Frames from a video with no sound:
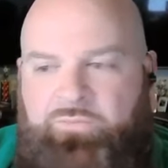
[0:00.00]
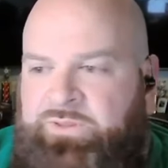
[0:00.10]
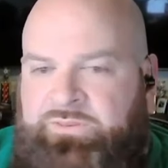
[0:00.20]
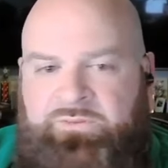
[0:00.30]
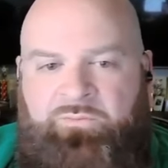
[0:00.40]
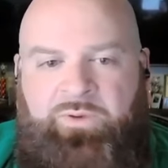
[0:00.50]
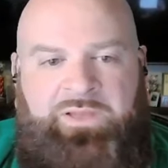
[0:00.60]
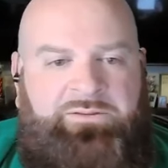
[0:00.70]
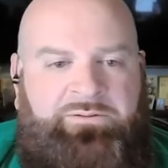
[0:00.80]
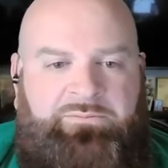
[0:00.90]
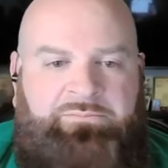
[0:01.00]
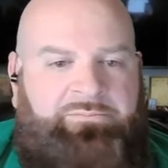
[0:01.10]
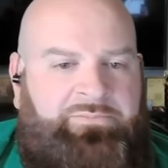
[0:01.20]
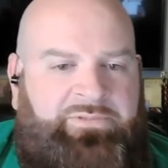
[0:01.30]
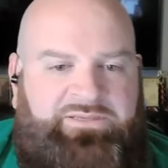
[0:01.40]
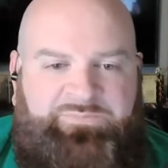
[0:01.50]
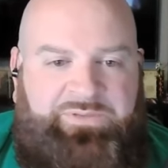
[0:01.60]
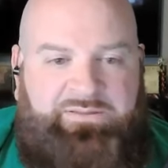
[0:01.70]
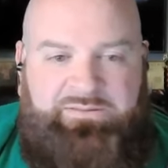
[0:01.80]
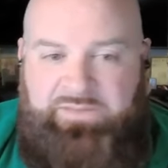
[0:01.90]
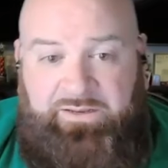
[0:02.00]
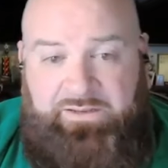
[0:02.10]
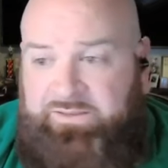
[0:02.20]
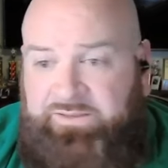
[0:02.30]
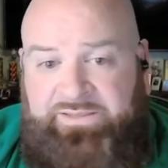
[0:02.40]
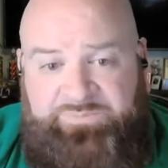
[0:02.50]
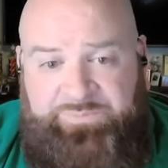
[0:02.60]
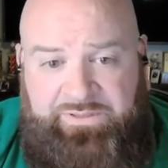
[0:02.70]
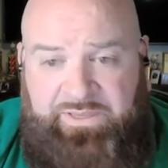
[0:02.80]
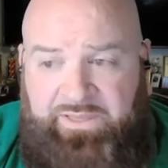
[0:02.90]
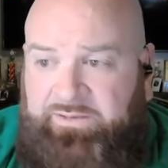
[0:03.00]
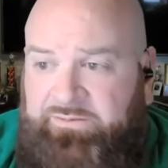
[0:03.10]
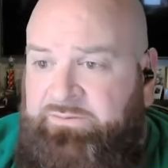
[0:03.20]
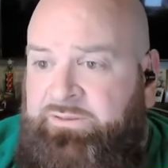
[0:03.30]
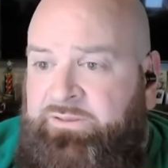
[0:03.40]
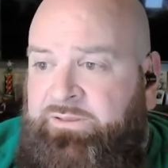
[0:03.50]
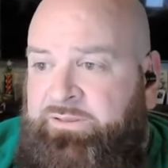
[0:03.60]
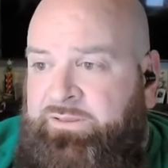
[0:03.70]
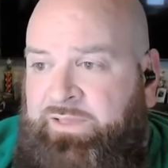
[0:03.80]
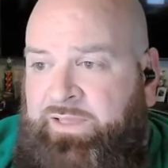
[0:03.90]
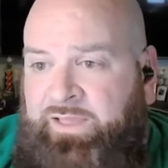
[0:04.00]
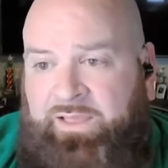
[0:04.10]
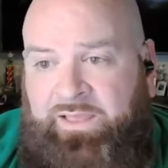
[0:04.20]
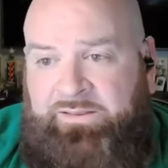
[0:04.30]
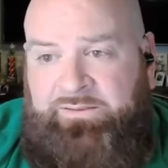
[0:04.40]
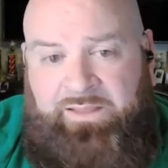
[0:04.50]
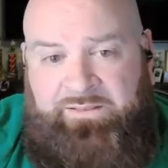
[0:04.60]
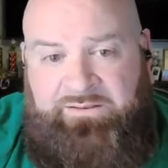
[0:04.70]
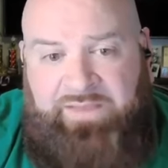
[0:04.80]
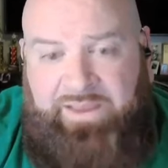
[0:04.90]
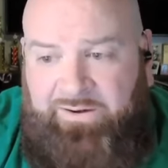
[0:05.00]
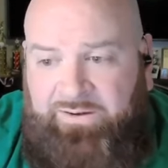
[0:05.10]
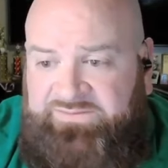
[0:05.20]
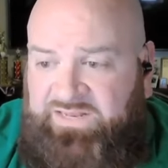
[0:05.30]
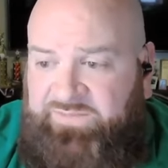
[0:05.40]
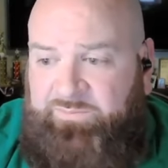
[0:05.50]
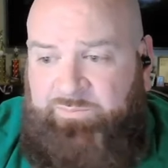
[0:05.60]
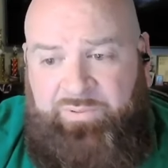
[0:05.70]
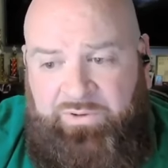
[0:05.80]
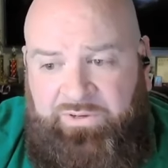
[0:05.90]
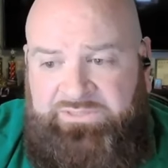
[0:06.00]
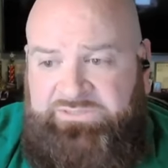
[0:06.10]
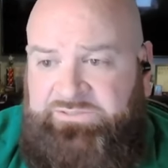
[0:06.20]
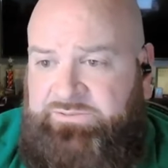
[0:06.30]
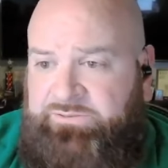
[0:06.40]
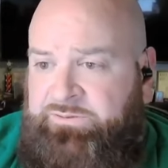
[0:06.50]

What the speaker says: with what is being done at ESPN and the narratives that have been pushed.